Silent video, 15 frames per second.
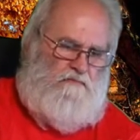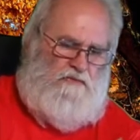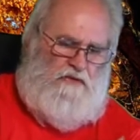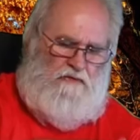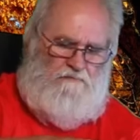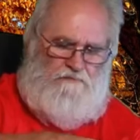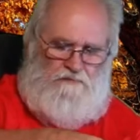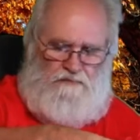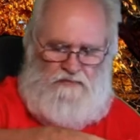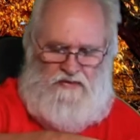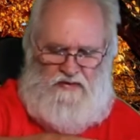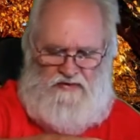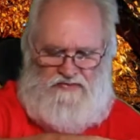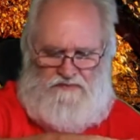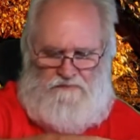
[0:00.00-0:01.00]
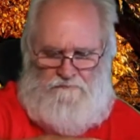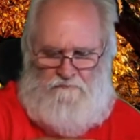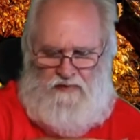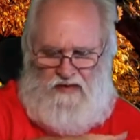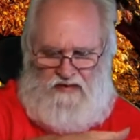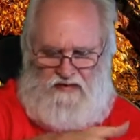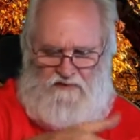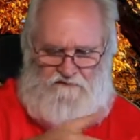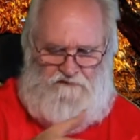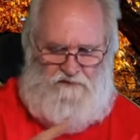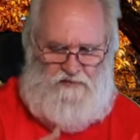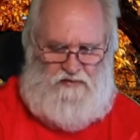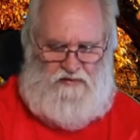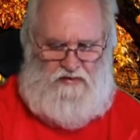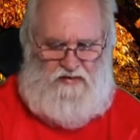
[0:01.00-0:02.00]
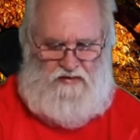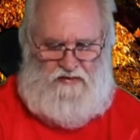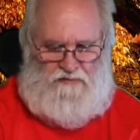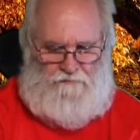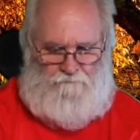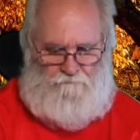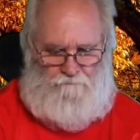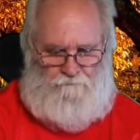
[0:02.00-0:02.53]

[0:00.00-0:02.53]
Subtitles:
Well, that's about it for tonight.